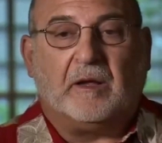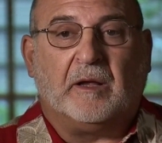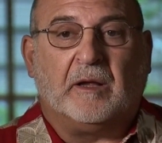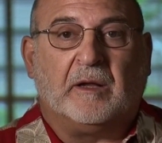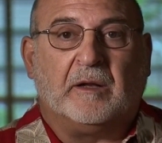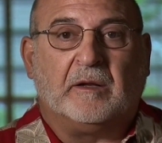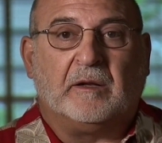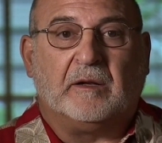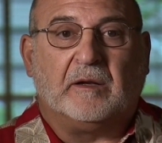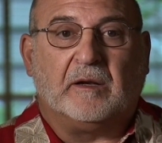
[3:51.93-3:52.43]

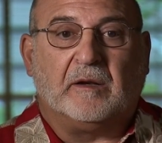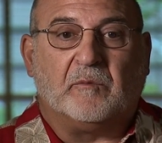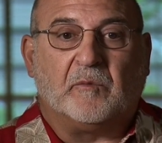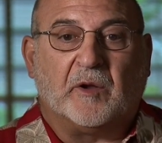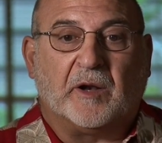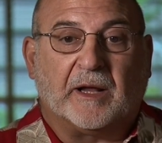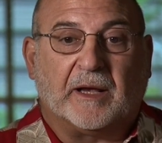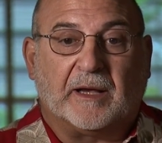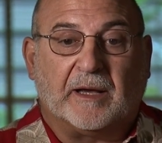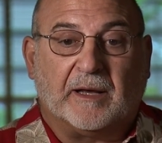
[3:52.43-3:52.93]
And
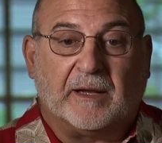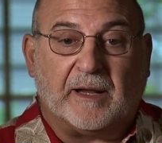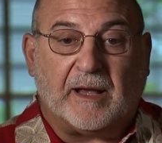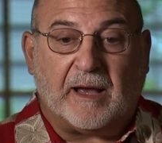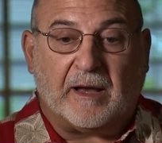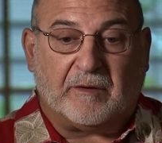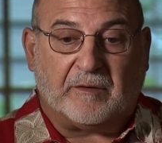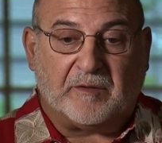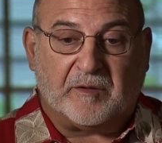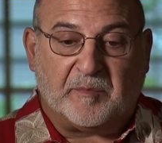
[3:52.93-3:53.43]
when I got
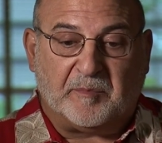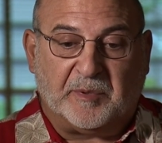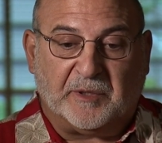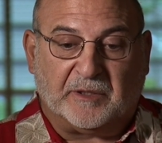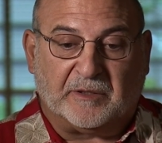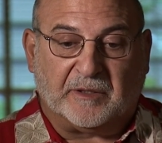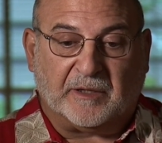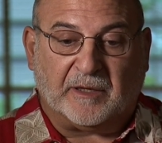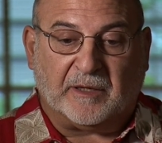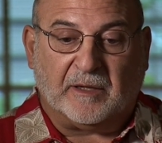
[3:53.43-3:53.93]
out of the
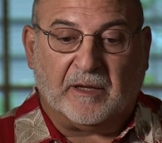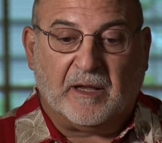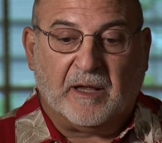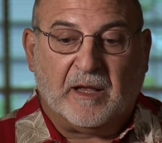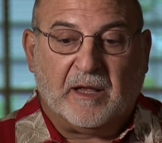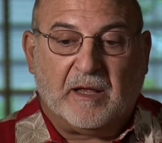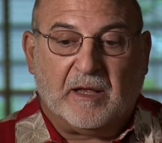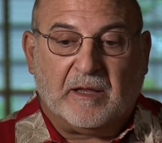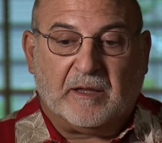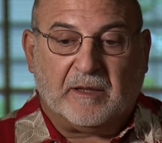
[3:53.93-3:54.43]
building,
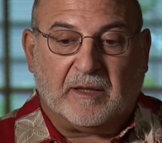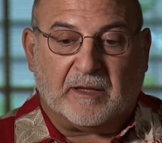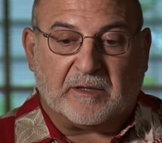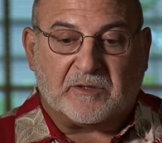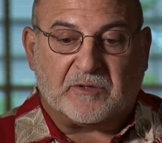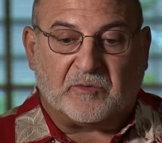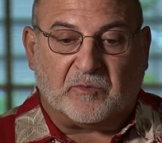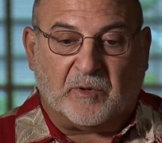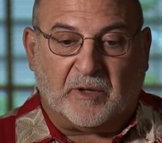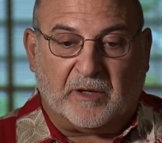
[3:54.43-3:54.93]

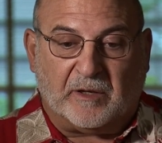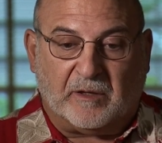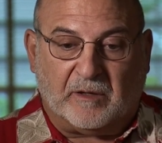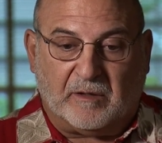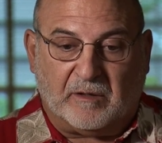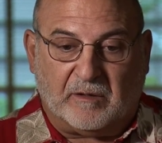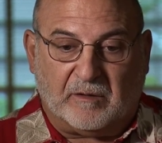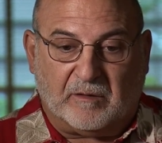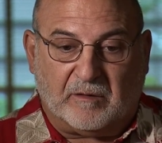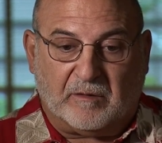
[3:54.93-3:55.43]
that's
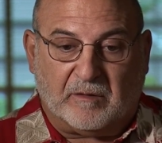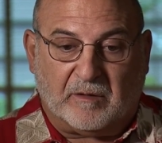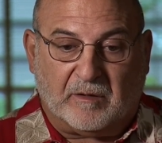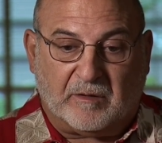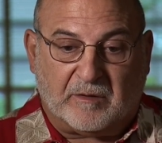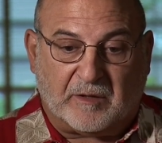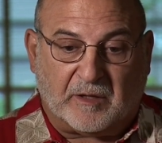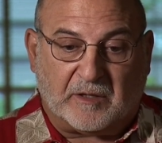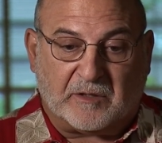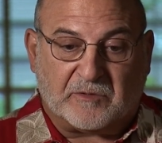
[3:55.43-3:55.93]
when
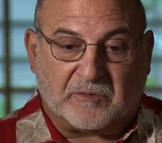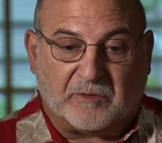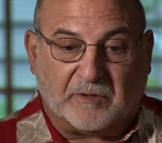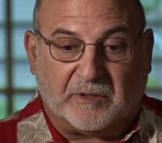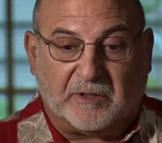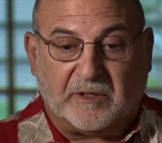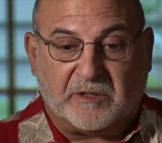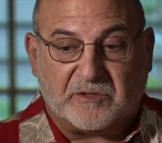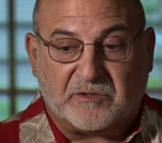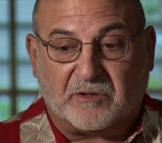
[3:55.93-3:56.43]
things
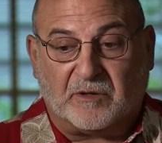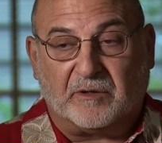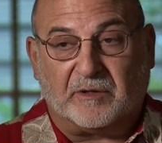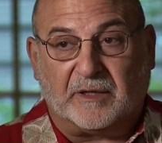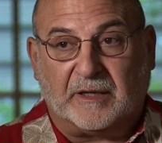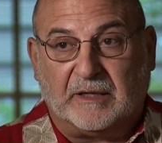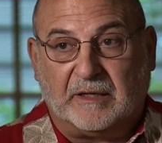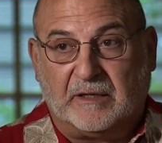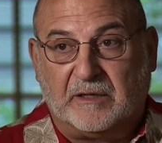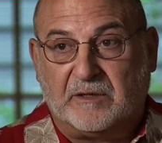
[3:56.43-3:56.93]
really started
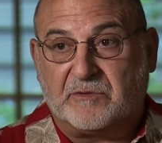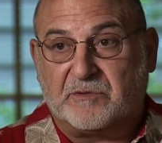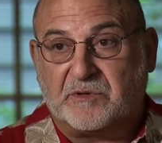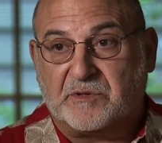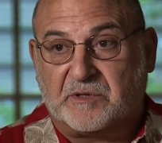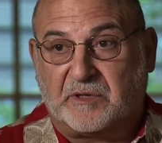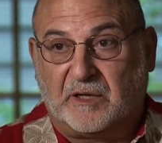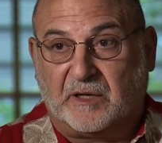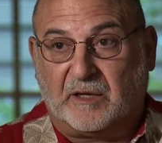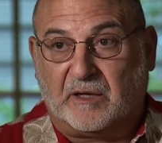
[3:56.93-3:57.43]
to get
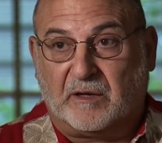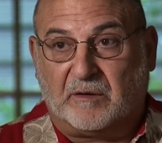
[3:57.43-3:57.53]
interesting.